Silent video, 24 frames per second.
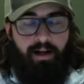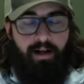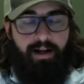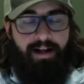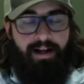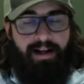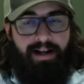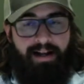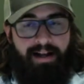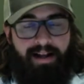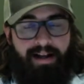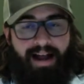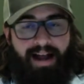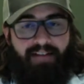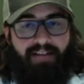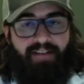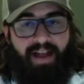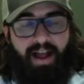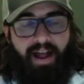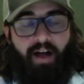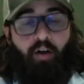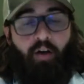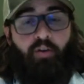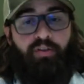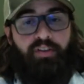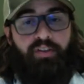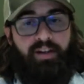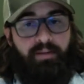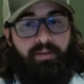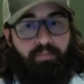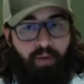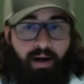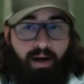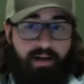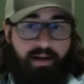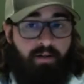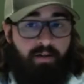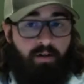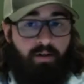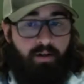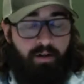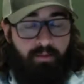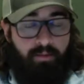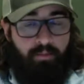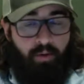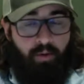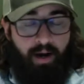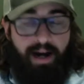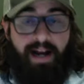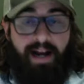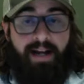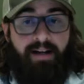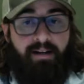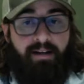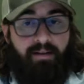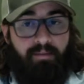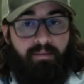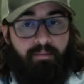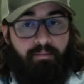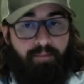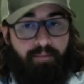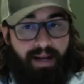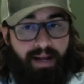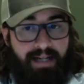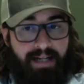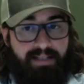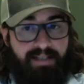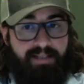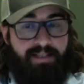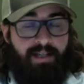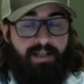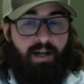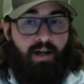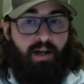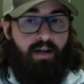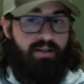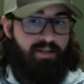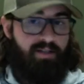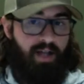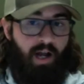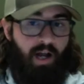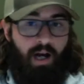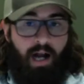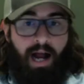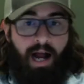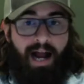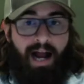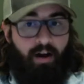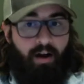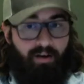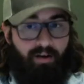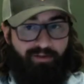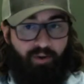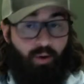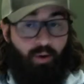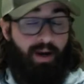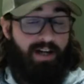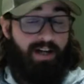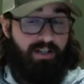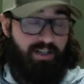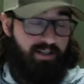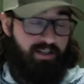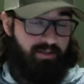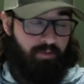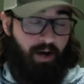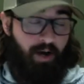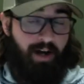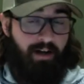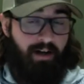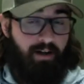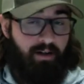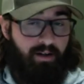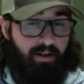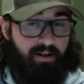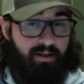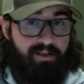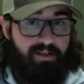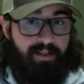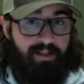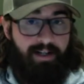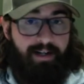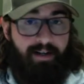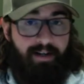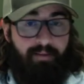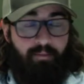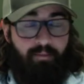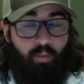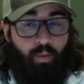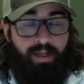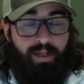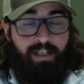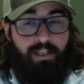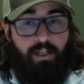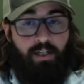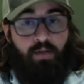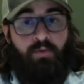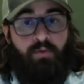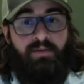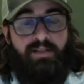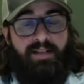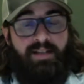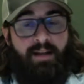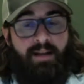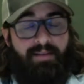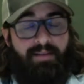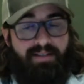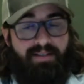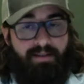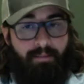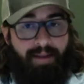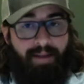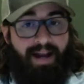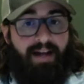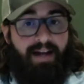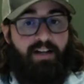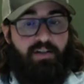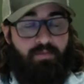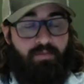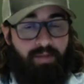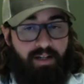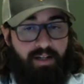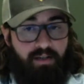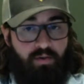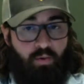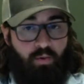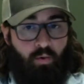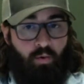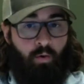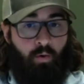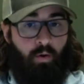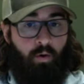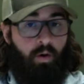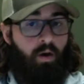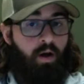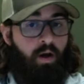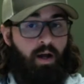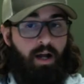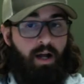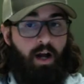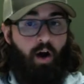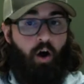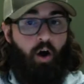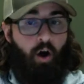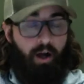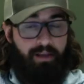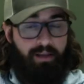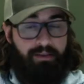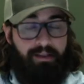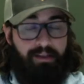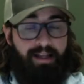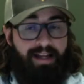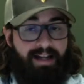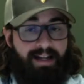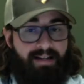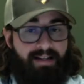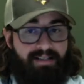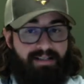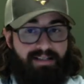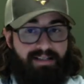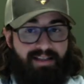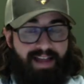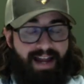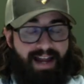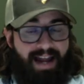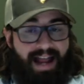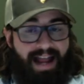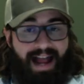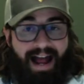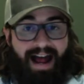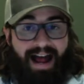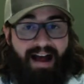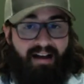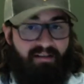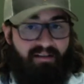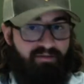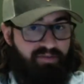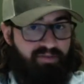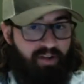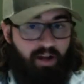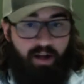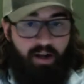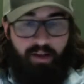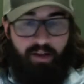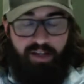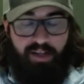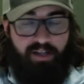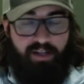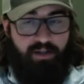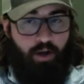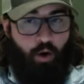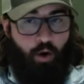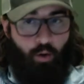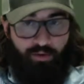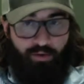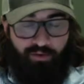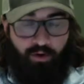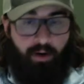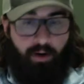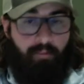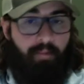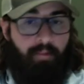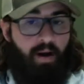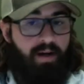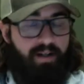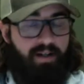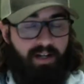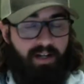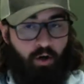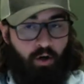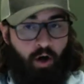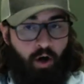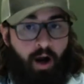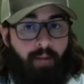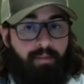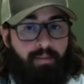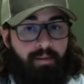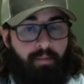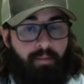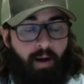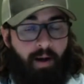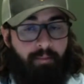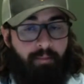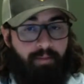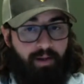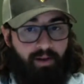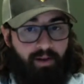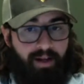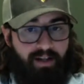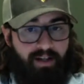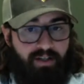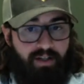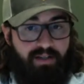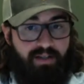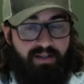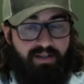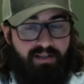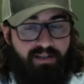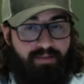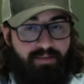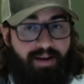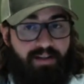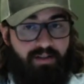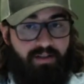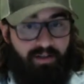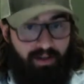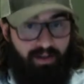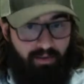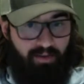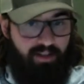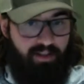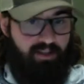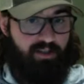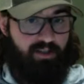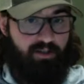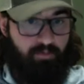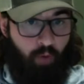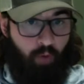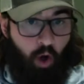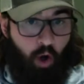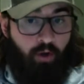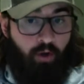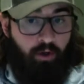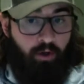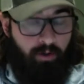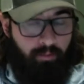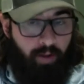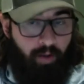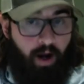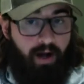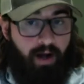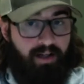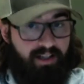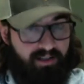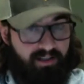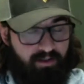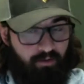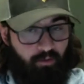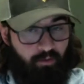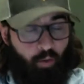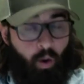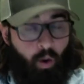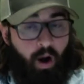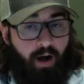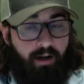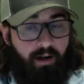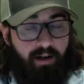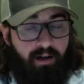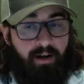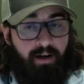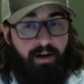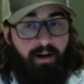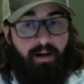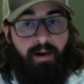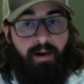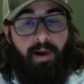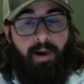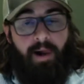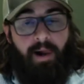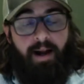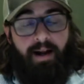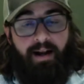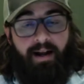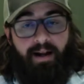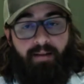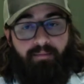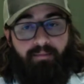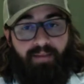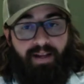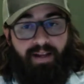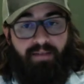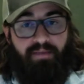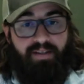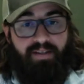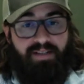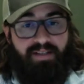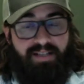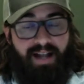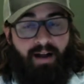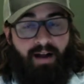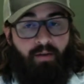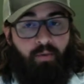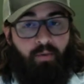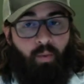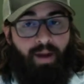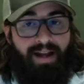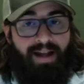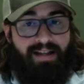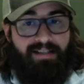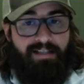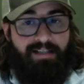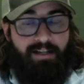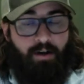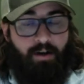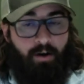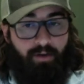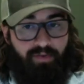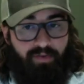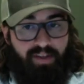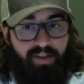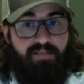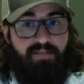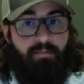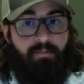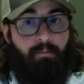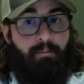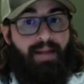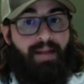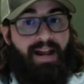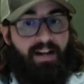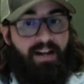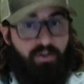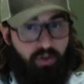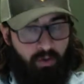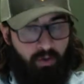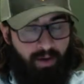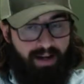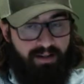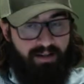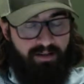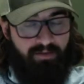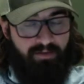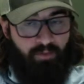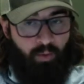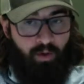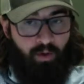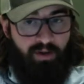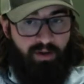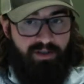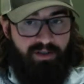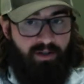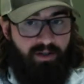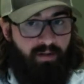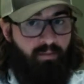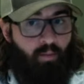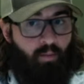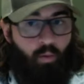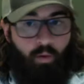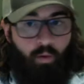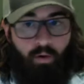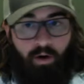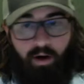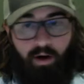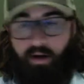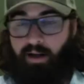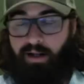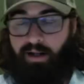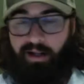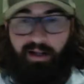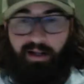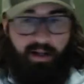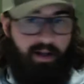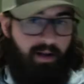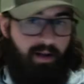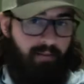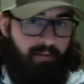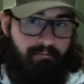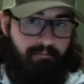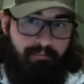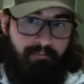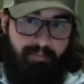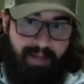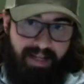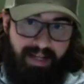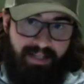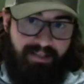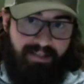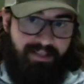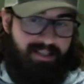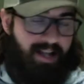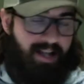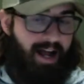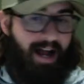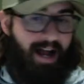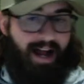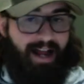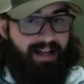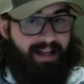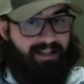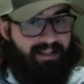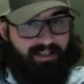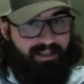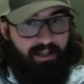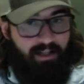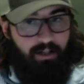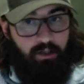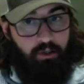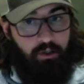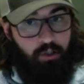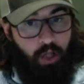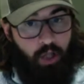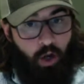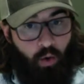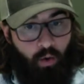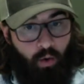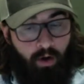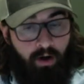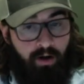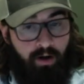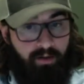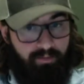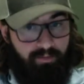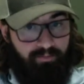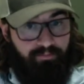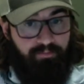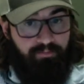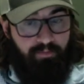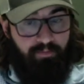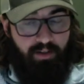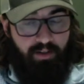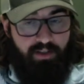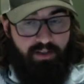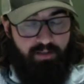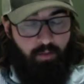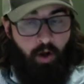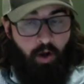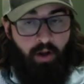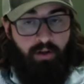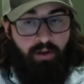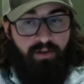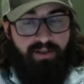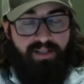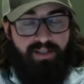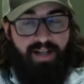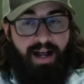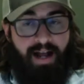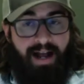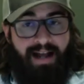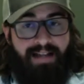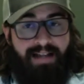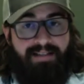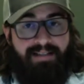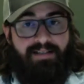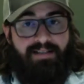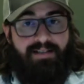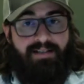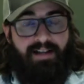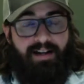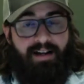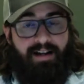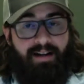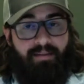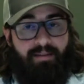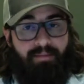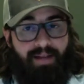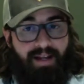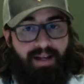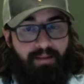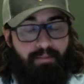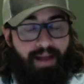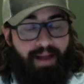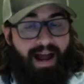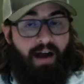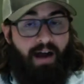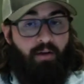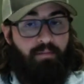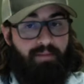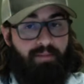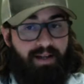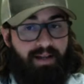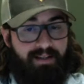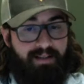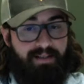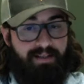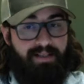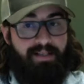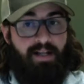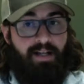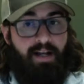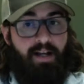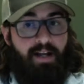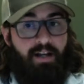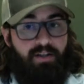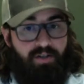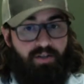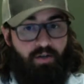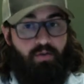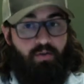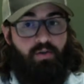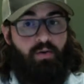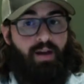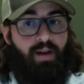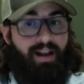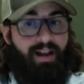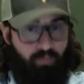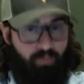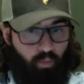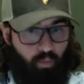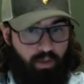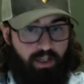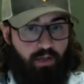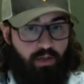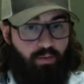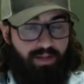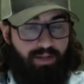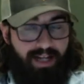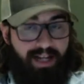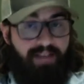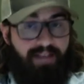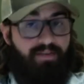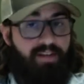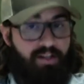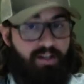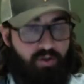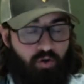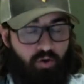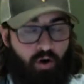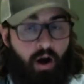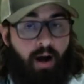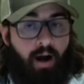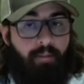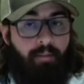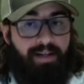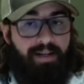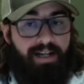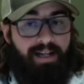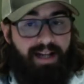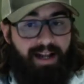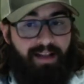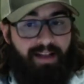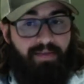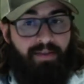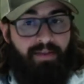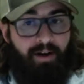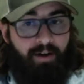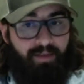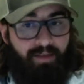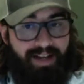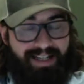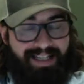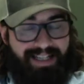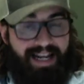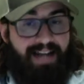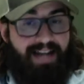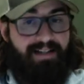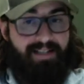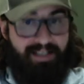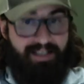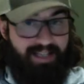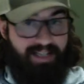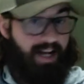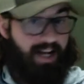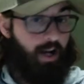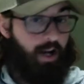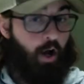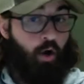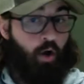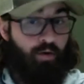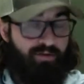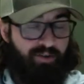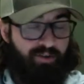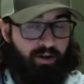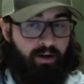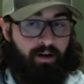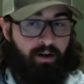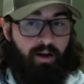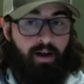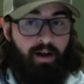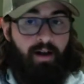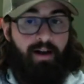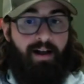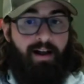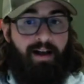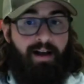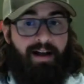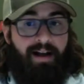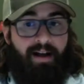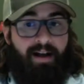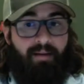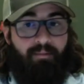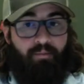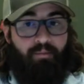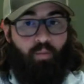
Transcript: uh, have a healthy predator to prey base. Saugeye are voracious predators. Um, we use them as a management tool on lakes that have these overabundant crappie populations, especially in these smaller bodies of water um, in the Southwest that aren't these major reservoirs. They're more mid size to lower, smaller size um, impoundments. So you, if, when you get these crappie in there, they tend to take over, um,